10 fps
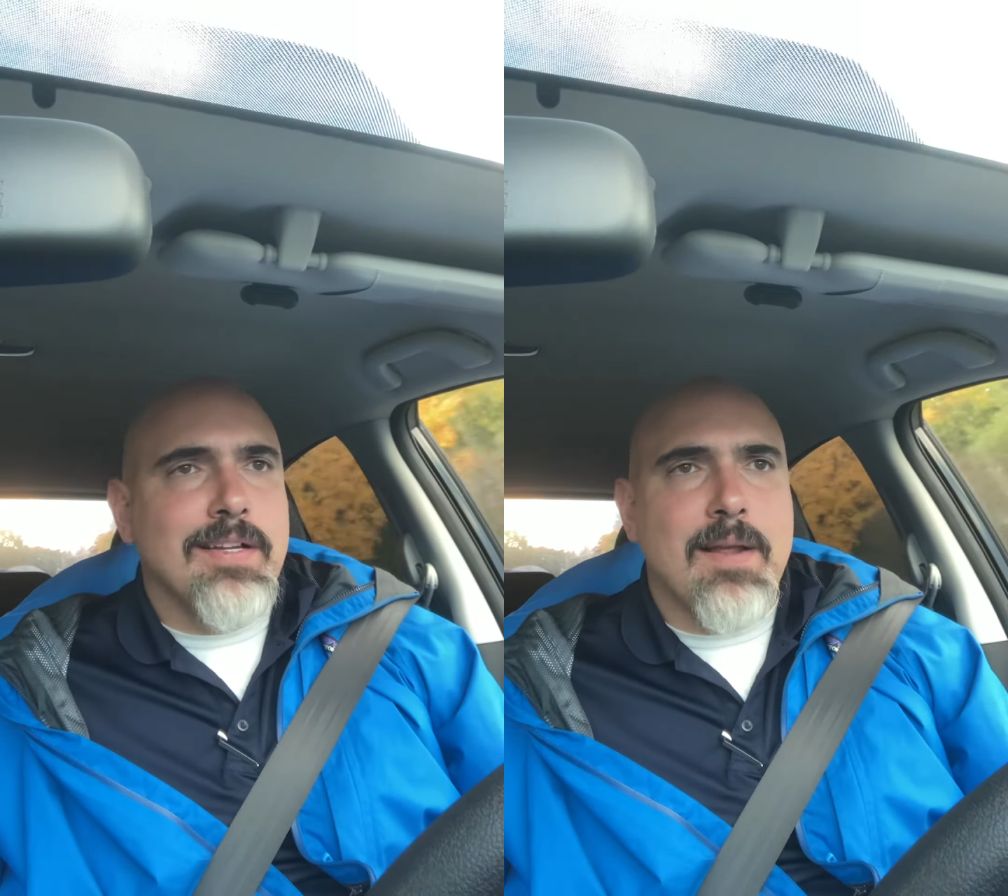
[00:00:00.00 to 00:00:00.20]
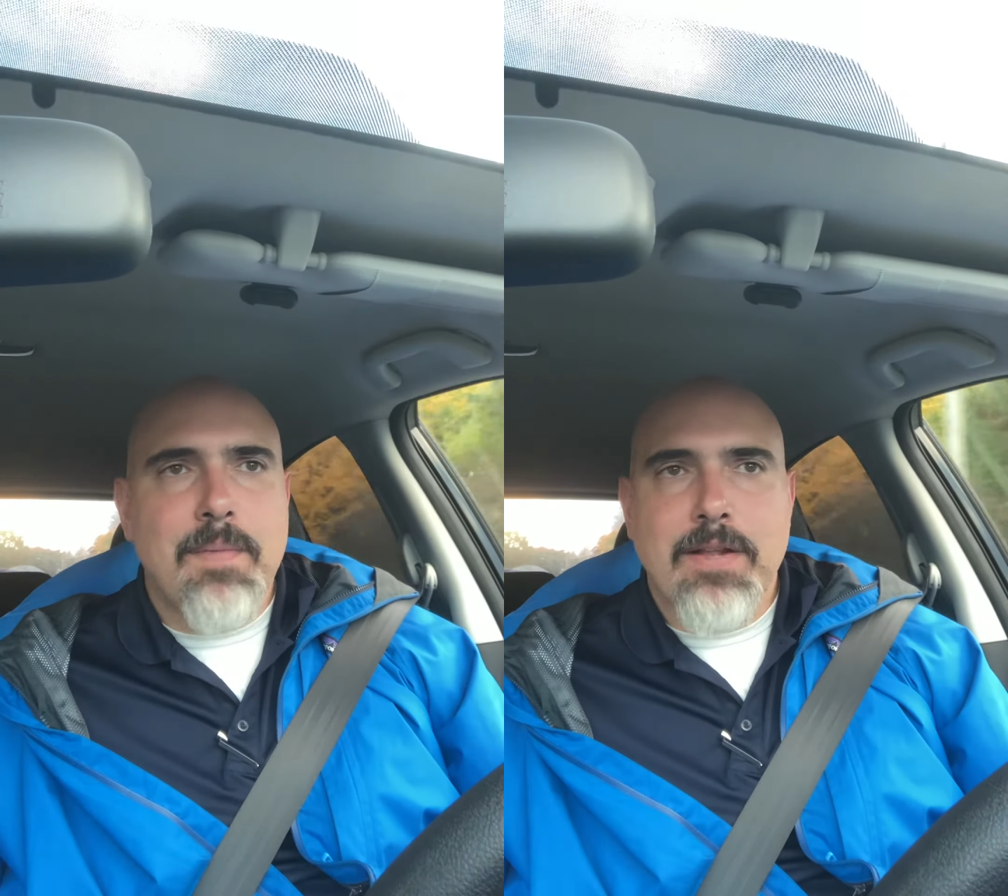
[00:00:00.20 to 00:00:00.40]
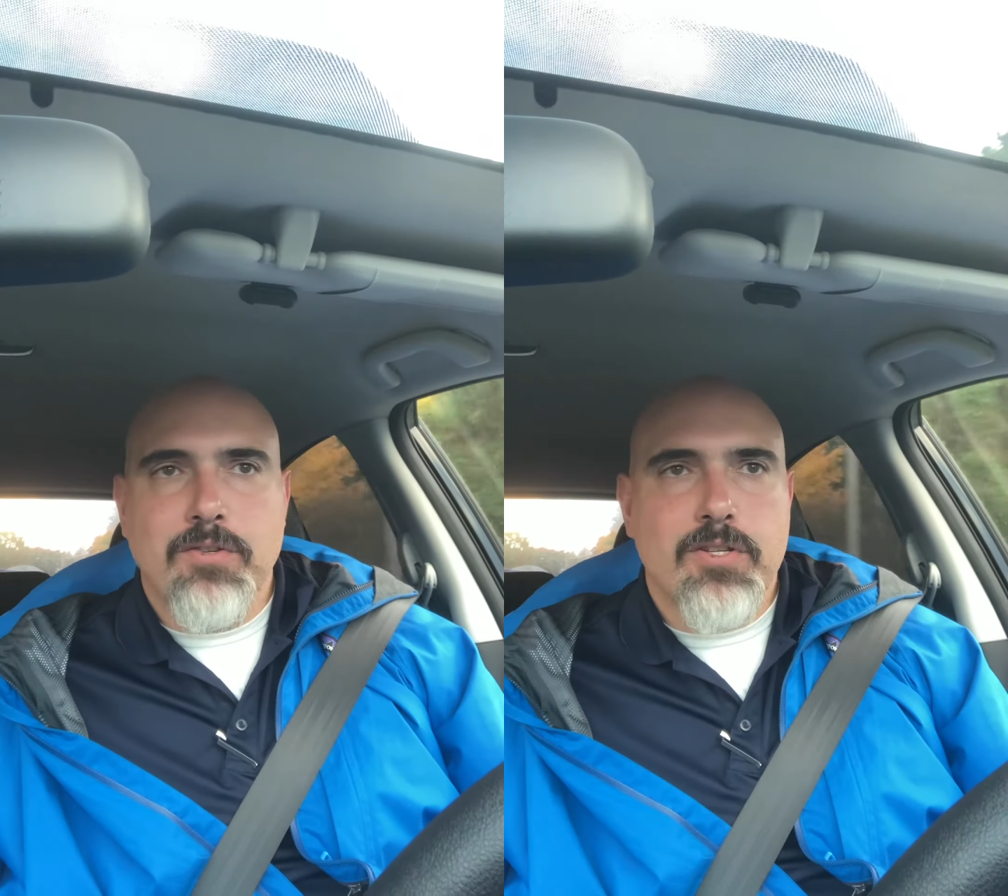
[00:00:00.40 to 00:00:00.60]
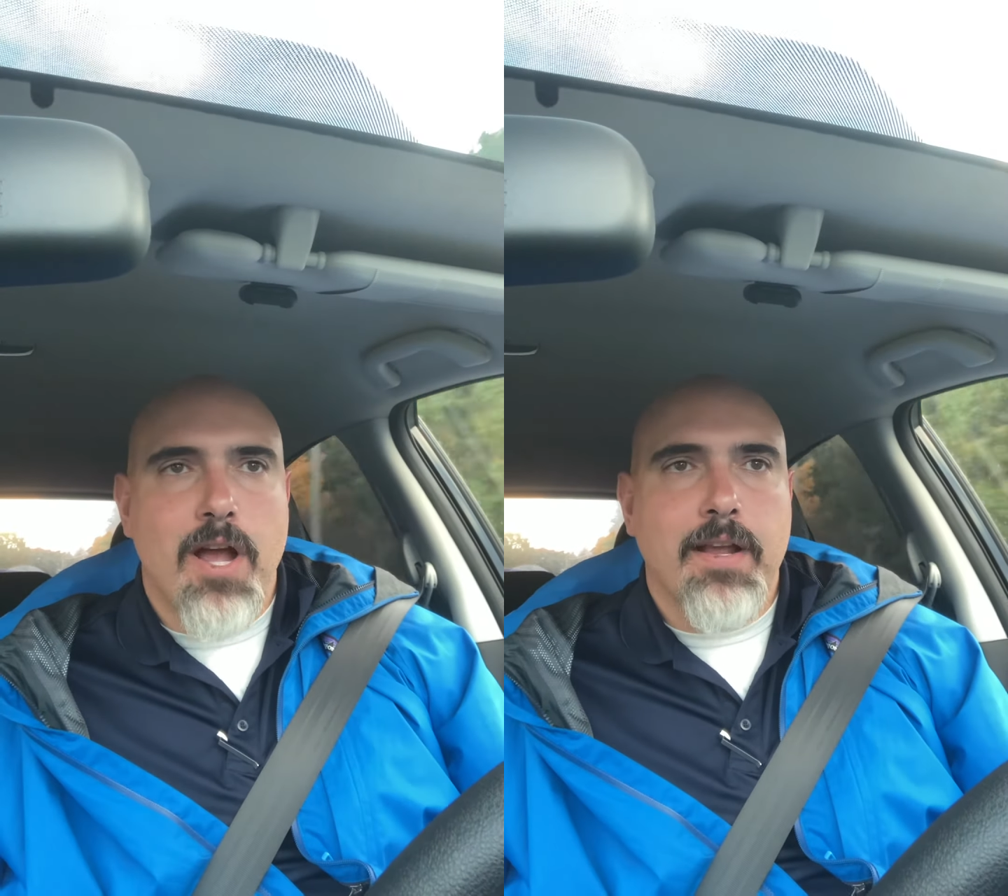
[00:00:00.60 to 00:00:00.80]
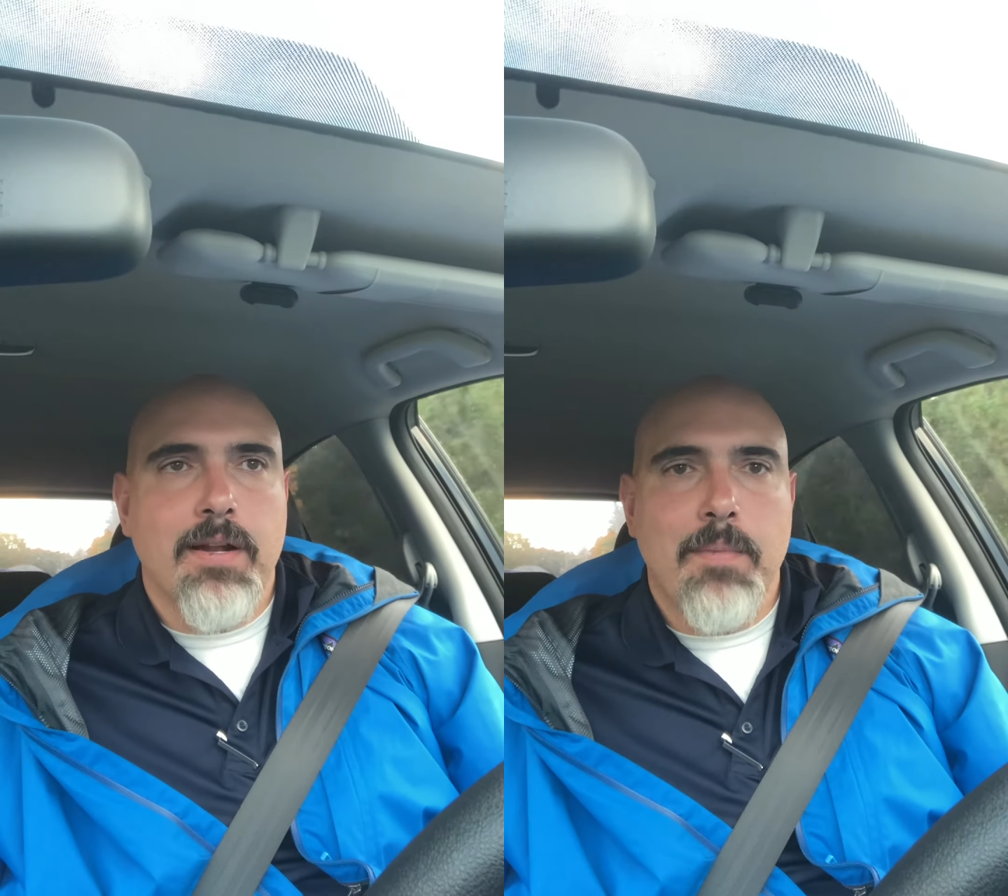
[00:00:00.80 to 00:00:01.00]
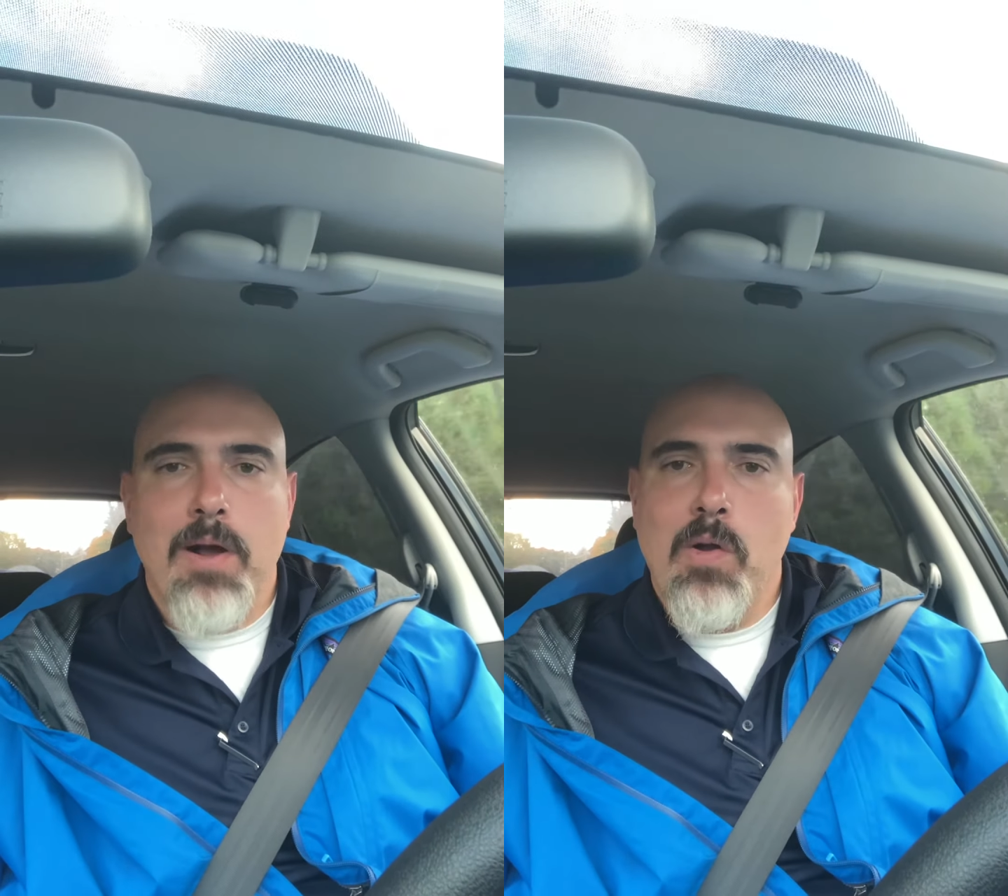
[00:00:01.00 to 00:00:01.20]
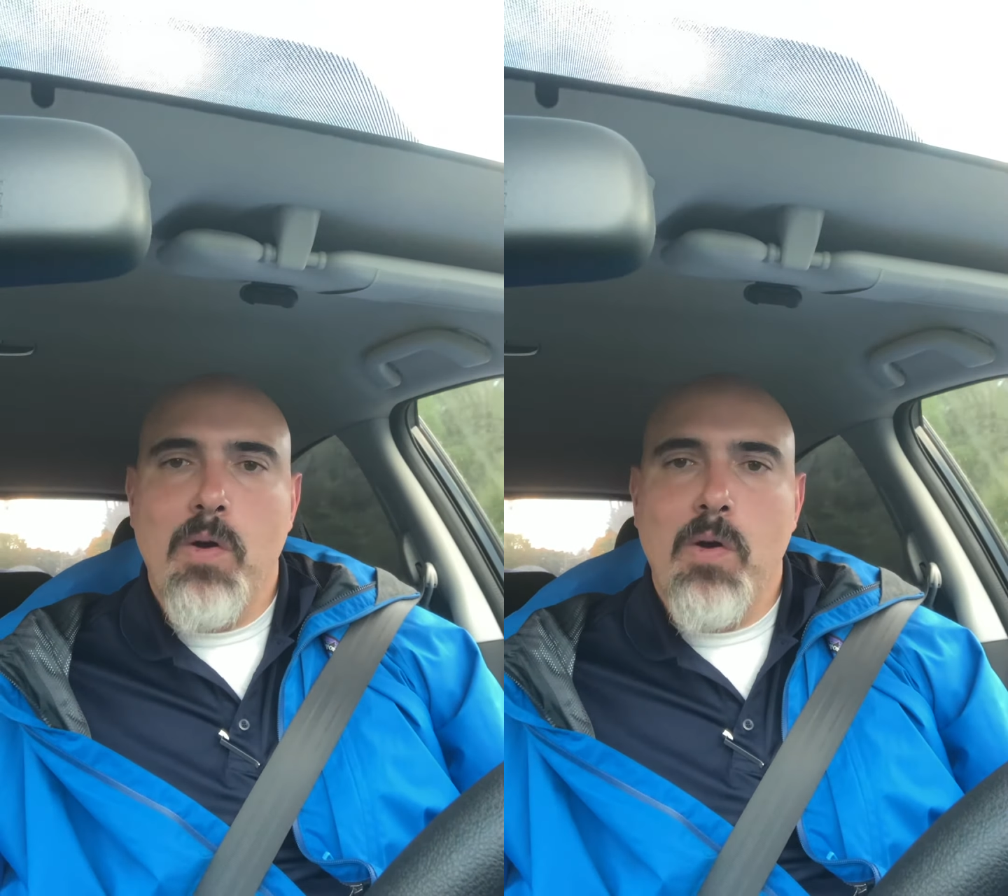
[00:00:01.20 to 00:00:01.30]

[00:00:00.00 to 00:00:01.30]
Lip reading: And I'm not just talking about